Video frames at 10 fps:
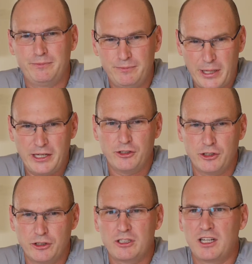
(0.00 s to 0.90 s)

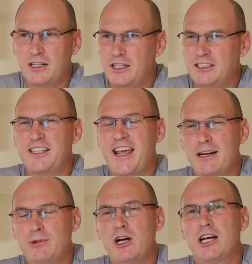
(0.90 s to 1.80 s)
Pinder's, it's the
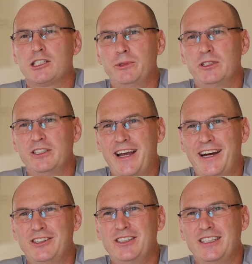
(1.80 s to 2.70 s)
animal hospital
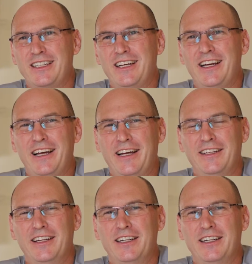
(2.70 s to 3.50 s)
now. And